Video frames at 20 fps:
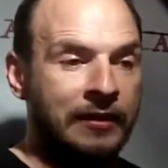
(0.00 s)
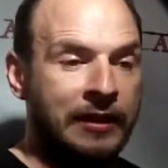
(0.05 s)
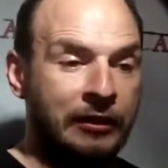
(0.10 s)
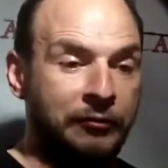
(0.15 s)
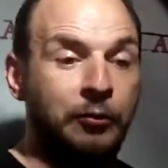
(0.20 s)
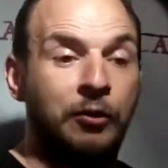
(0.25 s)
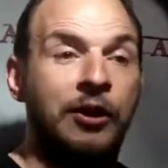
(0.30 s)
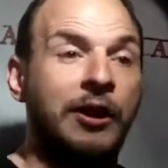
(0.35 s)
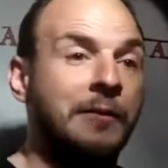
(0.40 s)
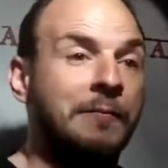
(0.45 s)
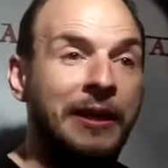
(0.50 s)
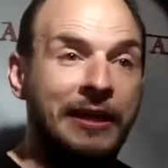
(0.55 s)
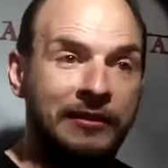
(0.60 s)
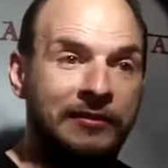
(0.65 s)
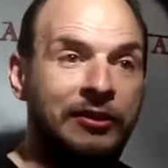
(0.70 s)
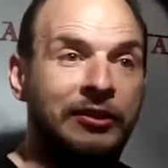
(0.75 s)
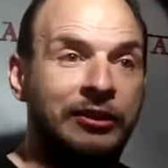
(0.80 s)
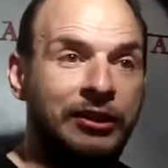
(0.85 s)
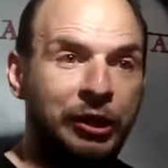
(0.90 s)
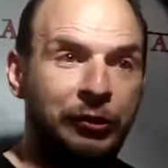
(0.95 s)
that's what kind of
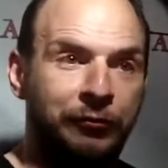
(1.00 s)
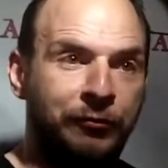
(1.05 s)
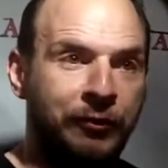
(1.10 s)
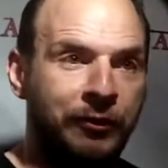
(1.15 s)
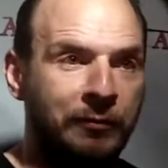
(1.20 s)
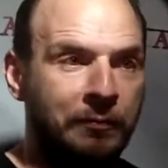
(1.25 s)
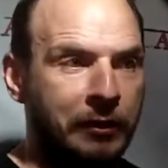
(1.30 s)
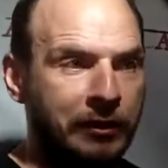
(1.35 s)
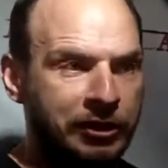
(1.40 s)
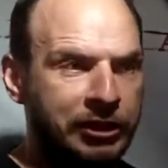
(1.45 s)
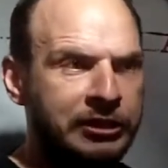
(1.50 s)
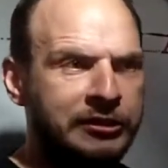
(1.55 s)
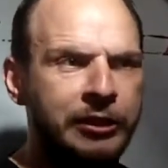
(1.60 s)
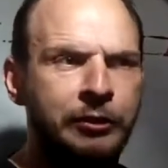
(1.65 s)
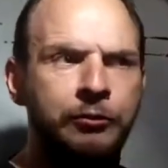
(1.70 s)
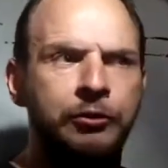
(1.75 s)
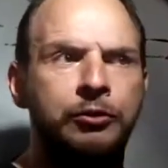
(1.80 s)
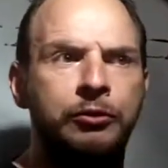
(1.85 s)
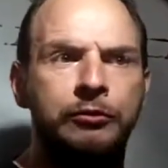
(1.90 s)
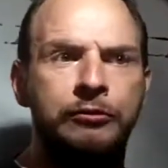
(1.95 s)
makes her different. But she
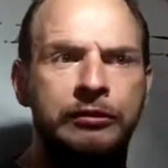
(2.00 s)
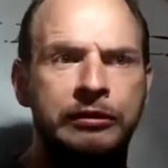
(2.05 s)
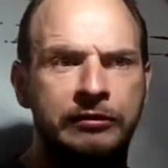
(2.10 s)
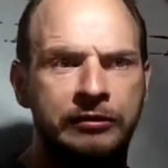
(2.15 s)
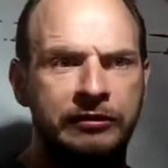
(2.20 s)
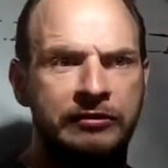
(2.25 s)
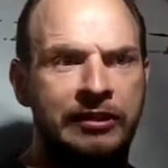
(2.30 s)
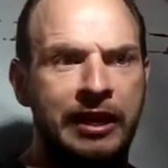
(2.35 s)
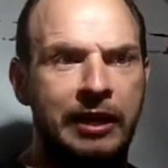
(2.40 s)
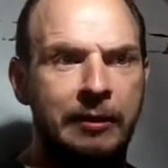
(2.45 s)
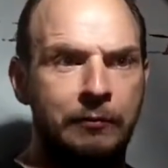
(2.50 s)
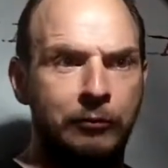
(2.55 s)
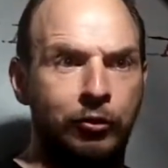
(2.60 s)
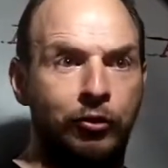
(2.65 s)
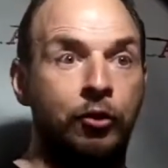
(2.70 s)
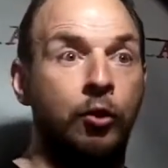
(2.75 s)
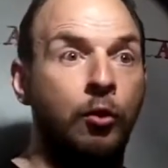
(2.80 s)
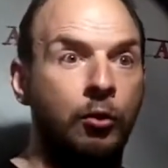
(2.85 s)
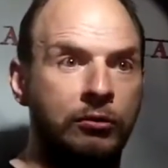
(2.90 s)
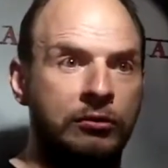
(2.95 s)
still uses the
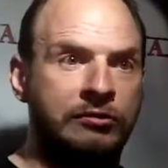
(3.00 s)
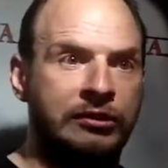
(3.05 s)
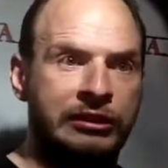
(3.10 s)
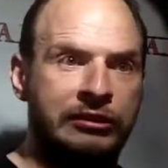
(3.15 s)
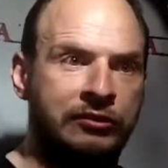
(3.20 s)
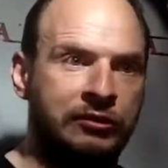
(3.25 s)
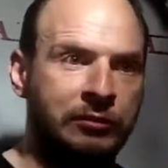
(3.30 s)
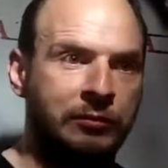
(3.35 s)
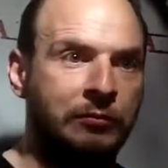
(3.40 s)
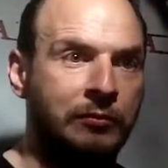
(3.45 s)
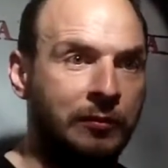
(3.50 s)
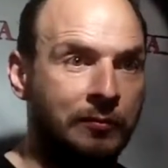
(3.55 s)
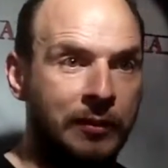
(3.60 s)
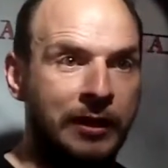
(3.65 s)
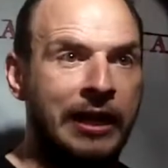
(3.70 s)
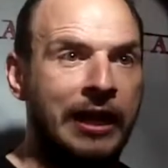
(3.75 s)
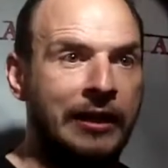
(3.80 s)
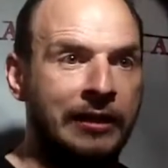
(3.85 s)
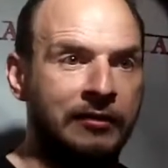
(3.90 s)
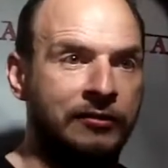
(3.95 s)
same core system and
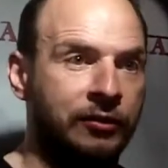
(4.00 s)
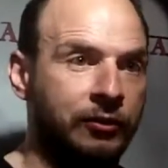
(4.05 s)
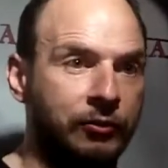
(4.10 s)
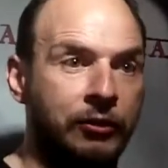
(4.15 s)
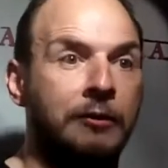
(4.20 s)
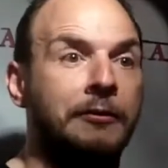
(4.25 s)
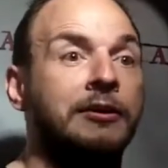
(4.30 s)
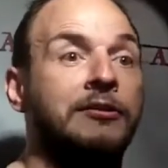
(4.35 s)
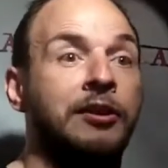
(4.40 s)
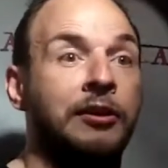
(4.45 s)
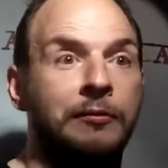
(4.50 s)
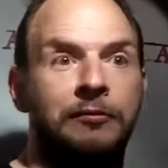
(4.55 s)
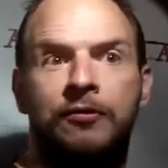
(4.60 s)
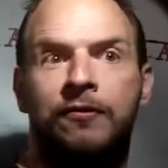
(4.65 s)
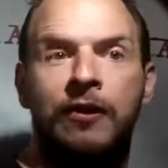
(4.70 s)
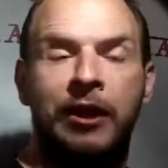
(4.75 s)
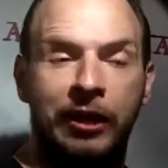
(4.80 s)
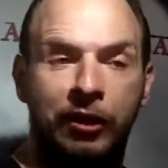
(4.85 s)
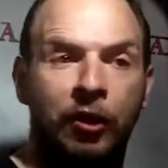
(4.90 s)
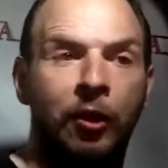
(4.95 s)
mechanics that you know in
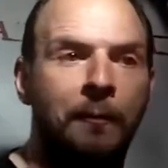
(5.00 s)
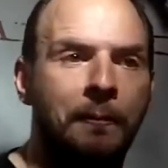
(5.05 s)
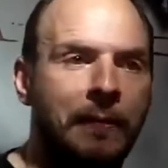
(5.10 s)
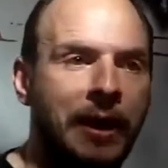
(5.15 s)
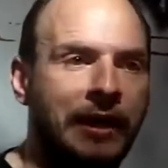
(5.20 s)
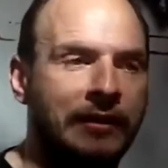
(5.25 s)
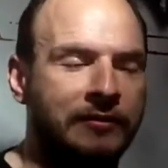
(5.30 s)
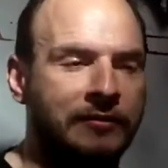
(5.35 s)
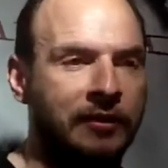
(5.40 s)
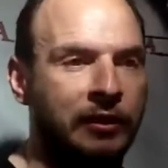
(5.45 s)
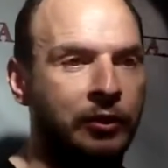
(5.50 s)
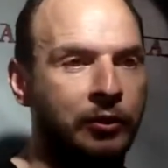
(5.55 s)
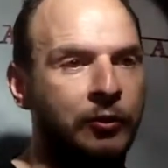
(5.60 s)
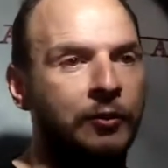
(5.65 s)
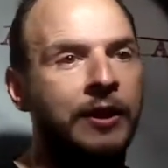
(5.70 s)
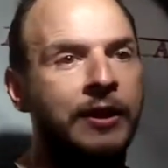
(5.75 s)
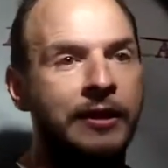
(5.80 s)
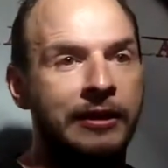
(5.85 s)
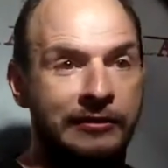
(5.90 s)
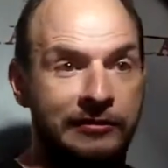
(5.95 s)
terms of like combat.
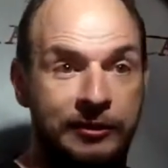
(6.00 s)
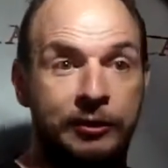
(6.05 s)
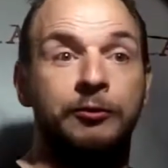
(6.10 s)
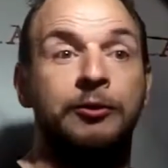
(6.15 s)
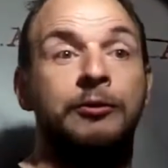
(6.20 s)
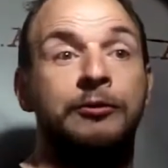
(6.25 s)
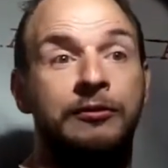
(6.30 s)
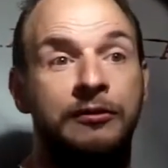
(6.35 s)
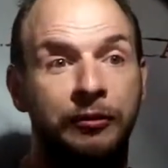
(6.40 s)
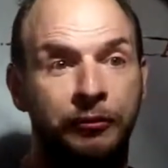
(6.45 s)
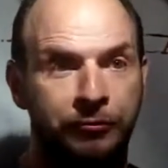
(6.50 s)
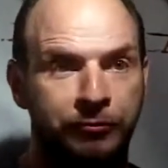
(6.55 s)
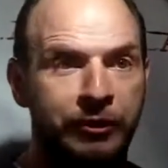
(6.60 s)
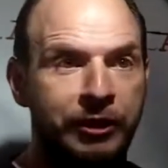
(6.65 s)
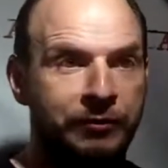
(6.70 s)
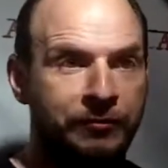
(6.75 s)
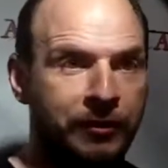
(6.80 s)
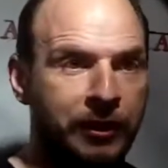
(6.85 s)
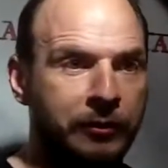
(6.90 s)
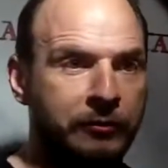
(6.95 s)
So still using the
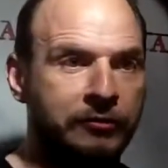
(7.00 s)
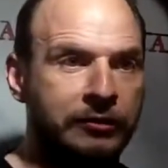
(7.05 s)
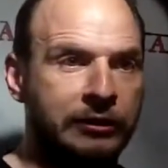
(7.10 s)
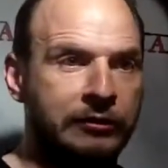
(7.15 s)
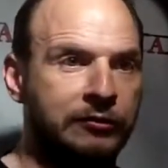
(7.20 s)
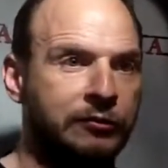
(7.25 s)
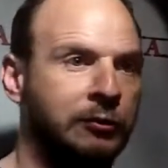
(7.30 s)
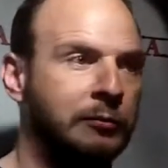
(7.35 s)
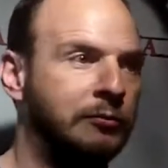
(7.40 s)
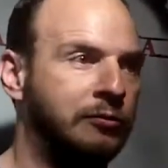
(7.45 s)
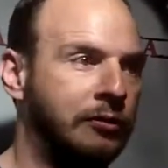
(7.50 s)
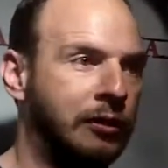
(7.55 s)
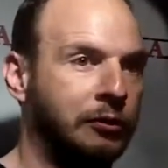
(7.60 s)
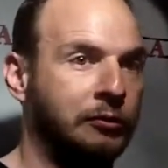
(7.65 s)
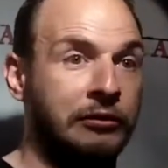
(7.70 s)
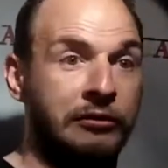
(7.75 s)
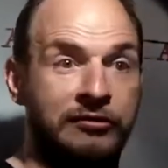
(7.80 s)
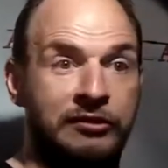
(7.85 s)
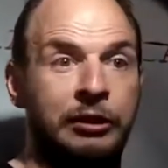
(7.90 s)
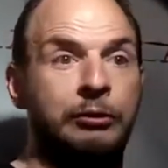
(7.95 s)
free flow system.
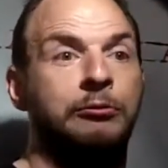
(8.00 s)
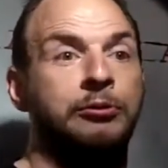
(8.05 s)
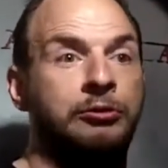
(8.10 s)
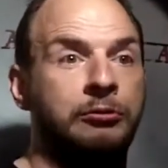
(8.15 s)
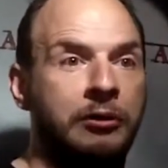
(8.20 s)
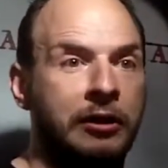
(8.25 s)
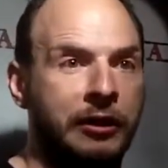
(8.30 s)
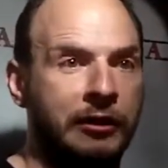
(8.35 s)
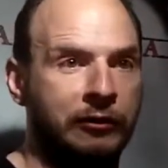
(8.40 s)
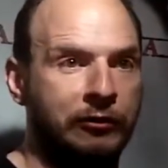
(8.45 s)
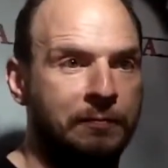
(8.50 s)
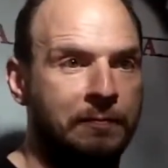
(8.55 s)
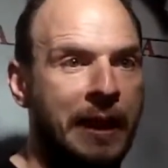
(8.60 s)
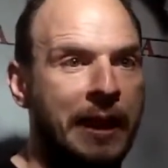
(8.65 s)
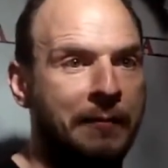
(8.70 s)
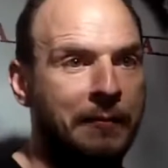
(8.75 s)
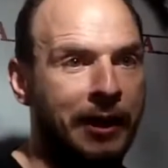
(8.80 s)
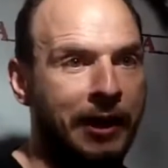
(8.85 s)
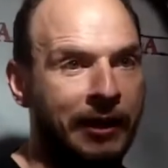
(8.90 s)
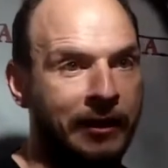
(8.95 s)
So the skills you learn as
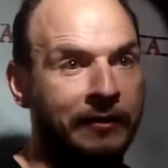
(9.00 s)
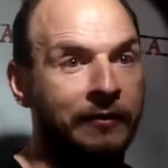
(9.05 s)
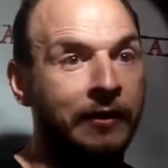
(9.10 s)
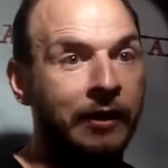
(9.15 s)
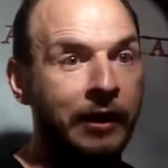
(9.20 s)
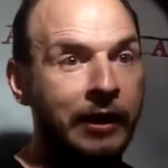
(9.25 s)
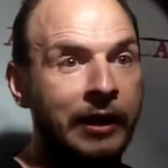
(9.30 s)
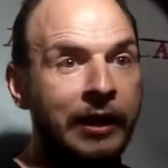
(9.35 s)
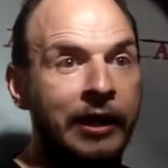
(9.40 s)
Batman